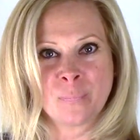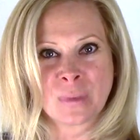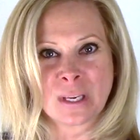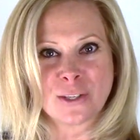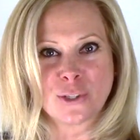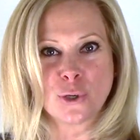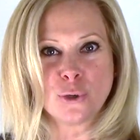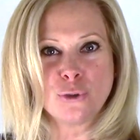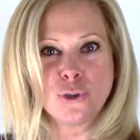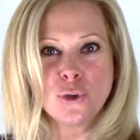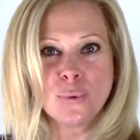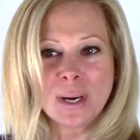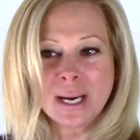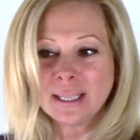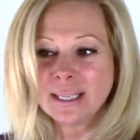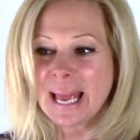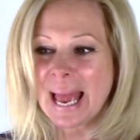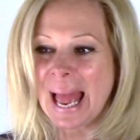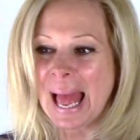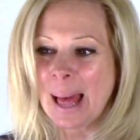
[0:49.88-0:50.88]
So
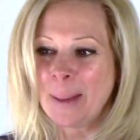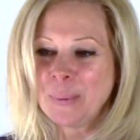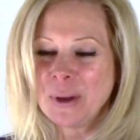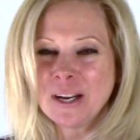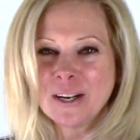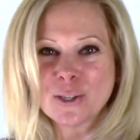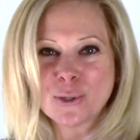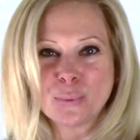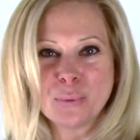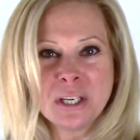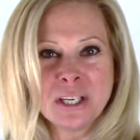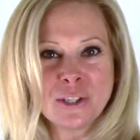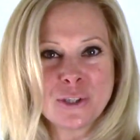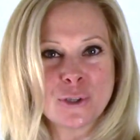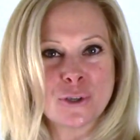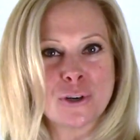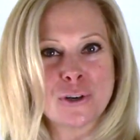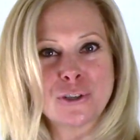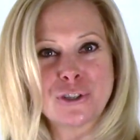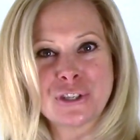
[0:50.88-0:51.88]
doing the happiness
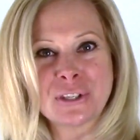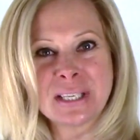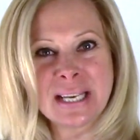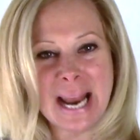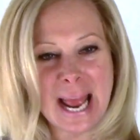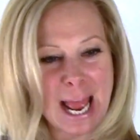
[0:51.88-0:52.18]
research is an